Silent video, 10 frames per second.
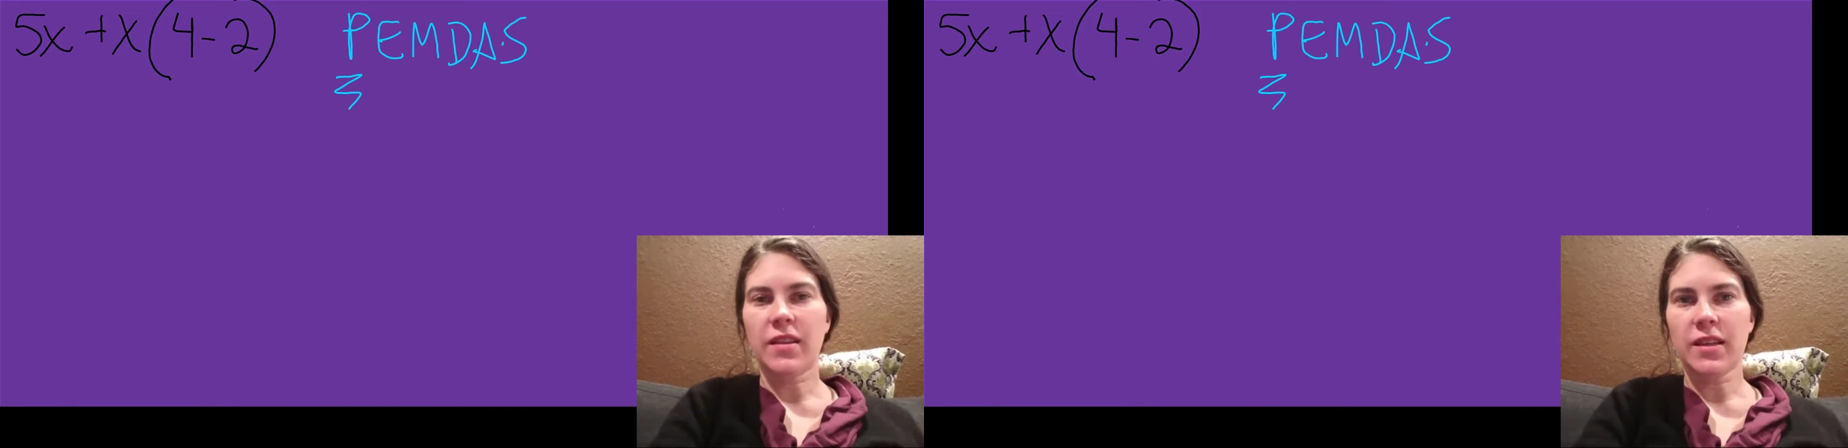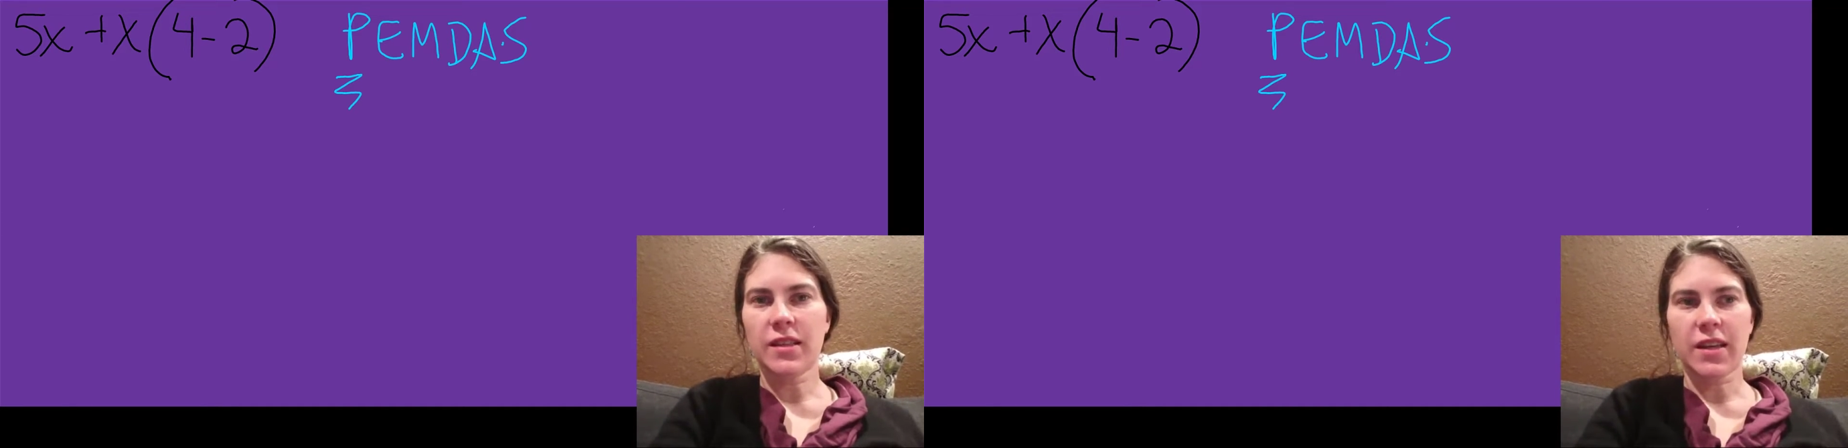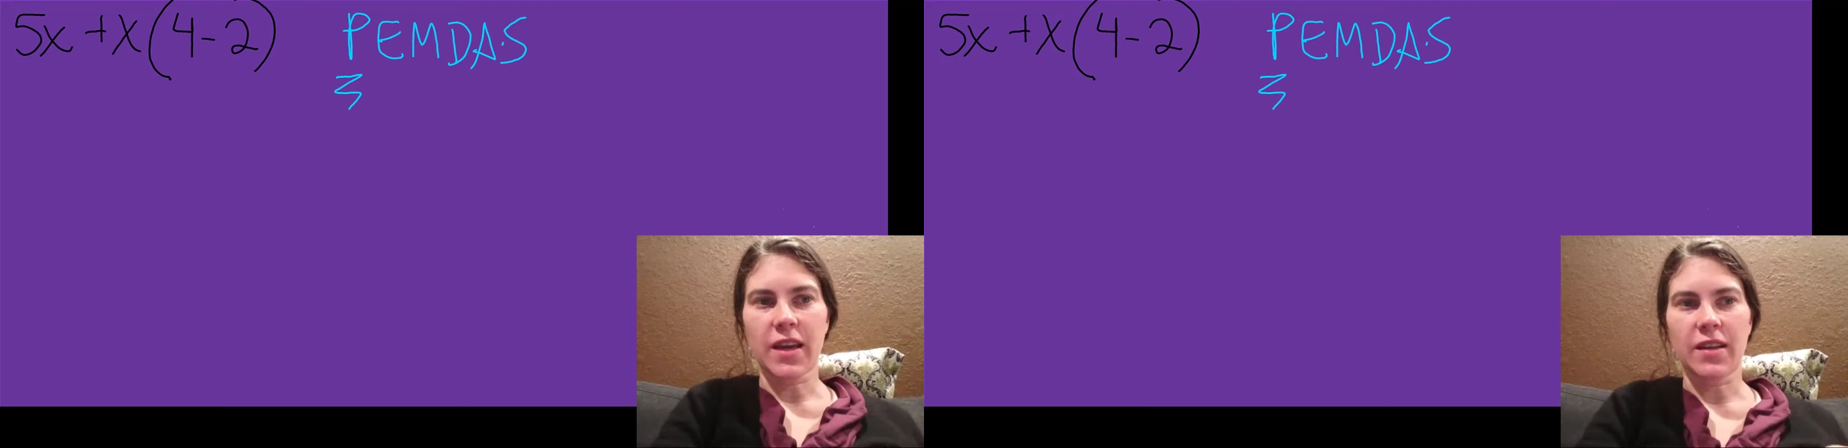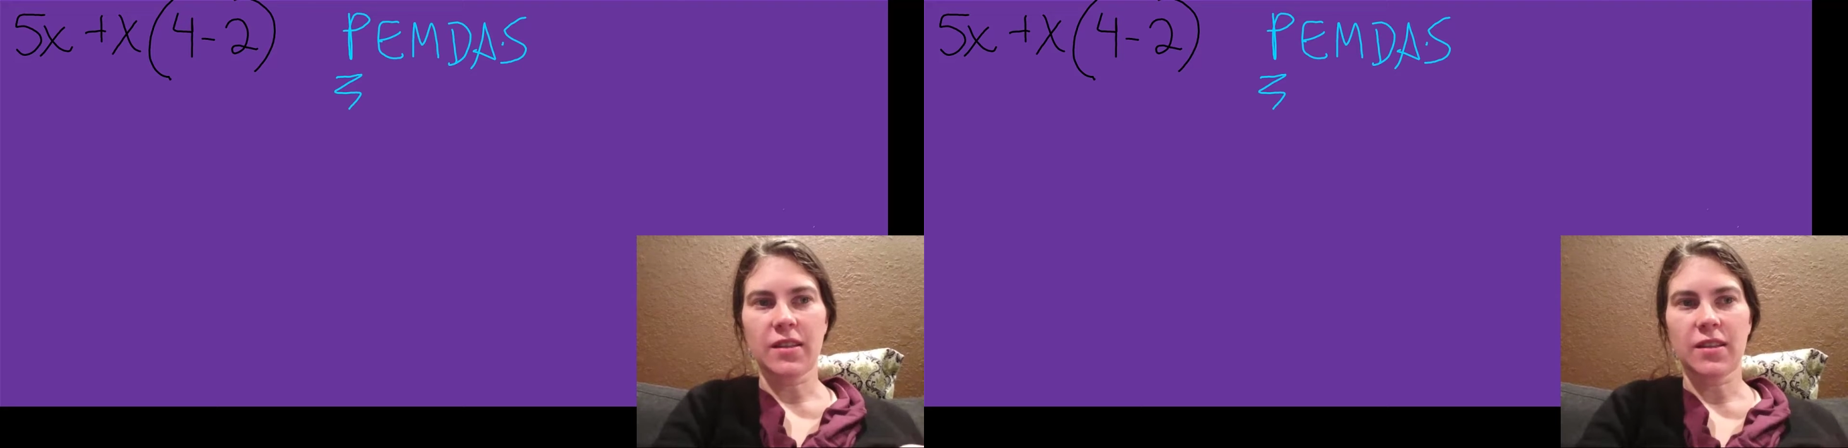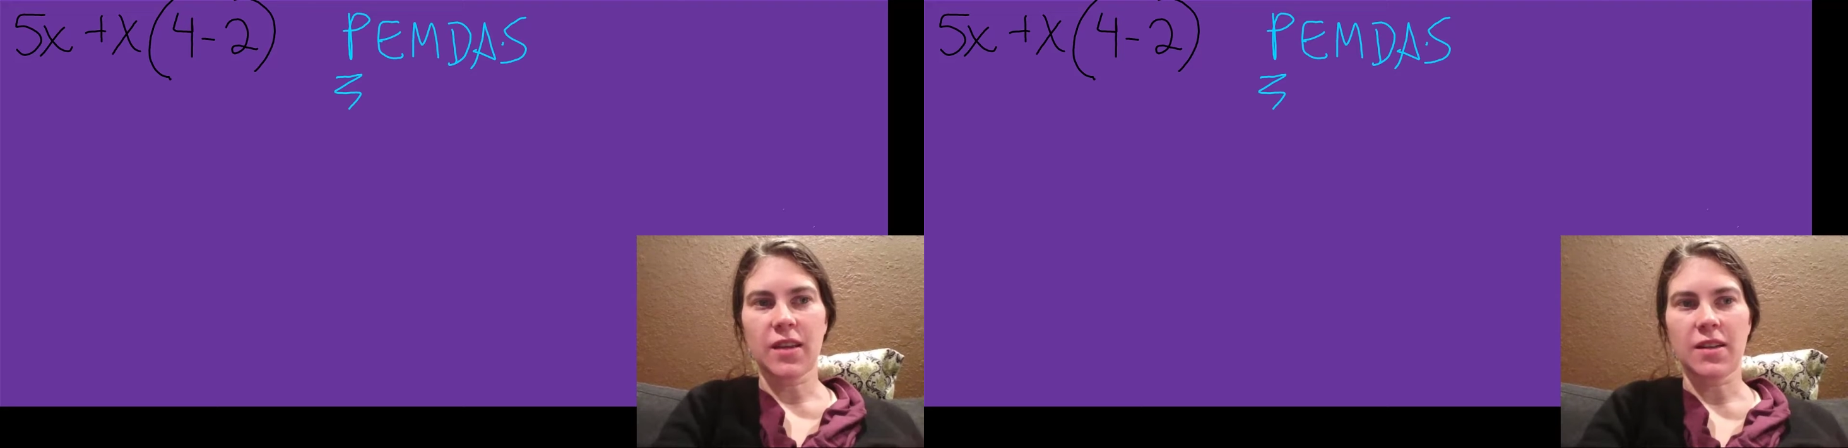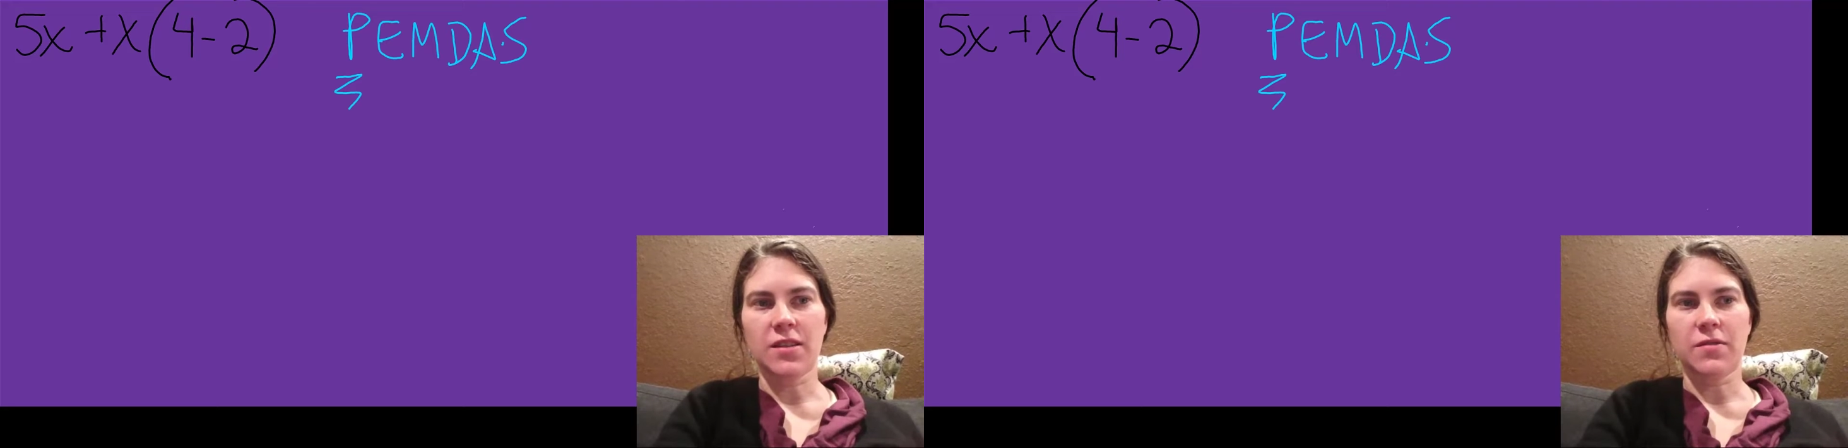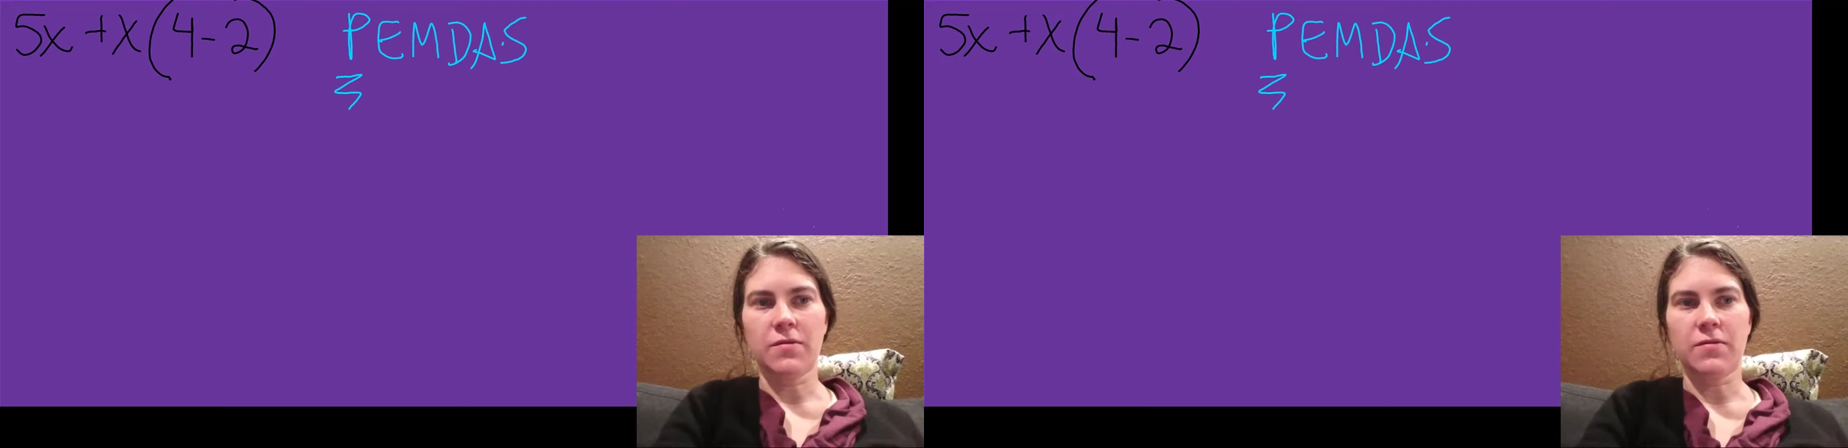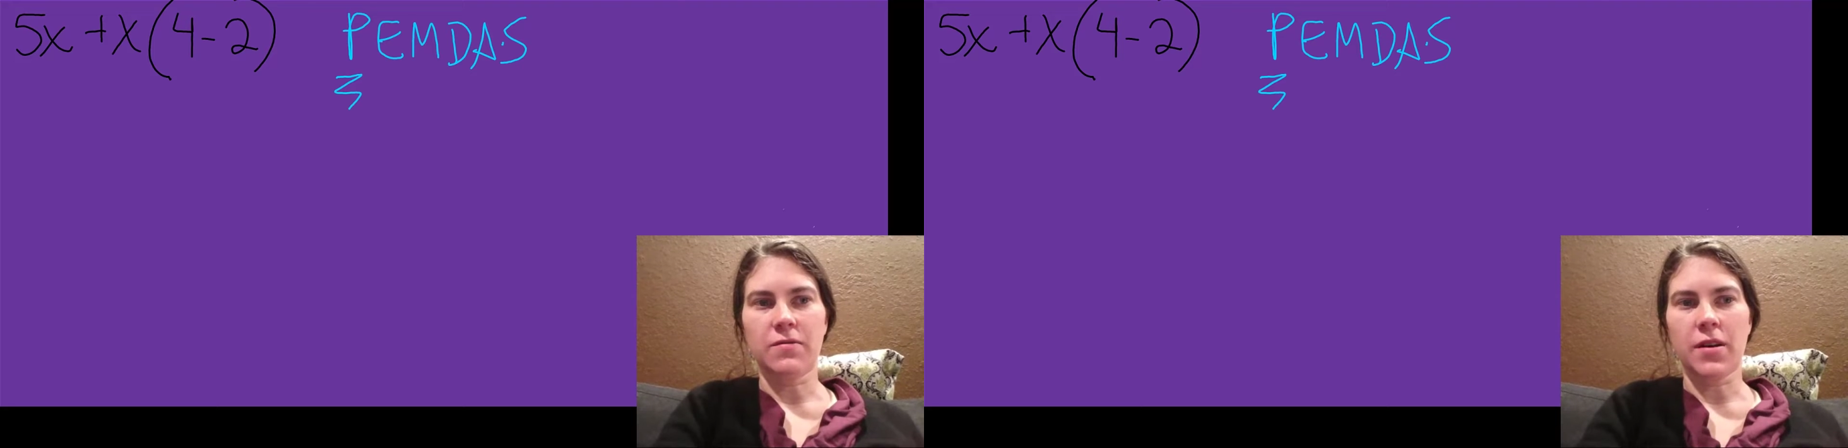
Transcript: In this case, I do